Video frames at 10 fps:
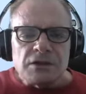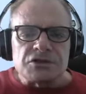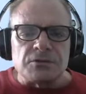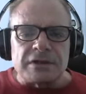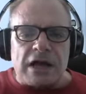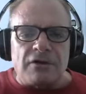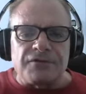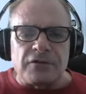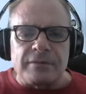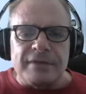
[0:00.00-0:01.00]
To allow
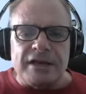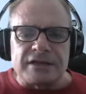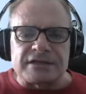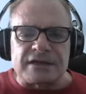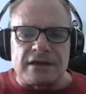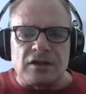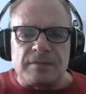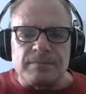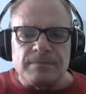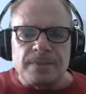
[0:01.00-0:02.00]
for immediate scale up,
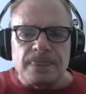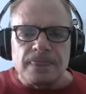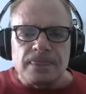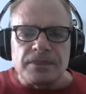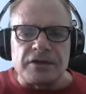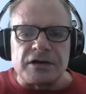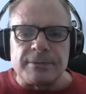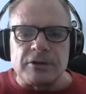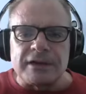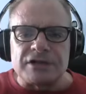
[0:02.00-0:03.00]
the
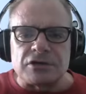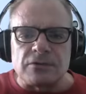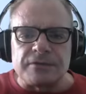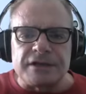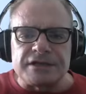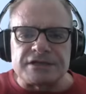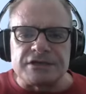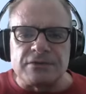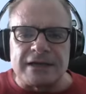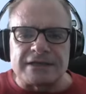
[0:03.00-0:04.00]
WHO released
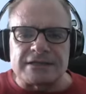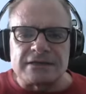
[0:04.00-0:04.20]
U.S.